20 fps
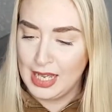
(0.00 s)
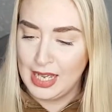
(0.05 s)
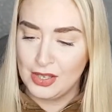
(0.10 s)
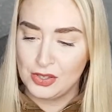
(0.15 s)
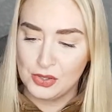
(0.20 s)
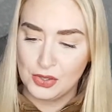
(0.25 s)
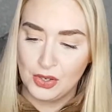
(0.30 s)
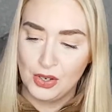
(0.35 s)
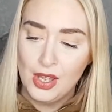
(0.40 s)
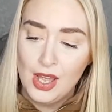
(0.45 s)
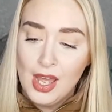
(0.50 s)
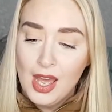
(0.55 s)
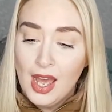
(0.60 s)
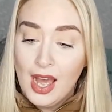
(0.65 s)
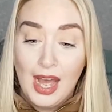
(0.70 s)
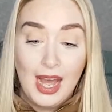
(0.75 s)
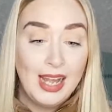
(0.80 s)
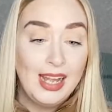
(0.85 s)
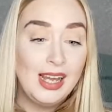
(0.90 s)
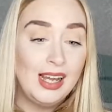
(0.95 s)
So
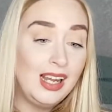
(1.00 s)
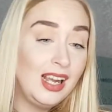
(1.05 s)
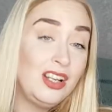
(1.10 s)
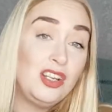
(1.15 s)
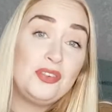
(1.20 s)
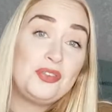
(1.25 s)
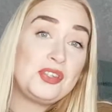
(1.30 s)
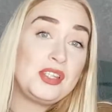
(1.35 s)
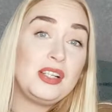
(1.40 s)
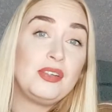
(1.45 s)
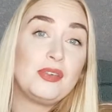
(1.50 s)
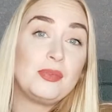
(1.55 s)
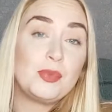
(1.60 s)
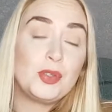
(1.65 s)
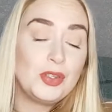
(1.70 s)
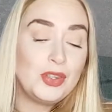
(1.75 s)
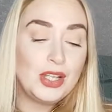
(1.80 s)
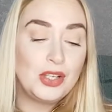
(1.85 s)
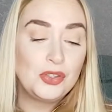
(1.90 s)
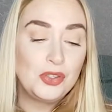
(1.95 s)
I, I love serums and things,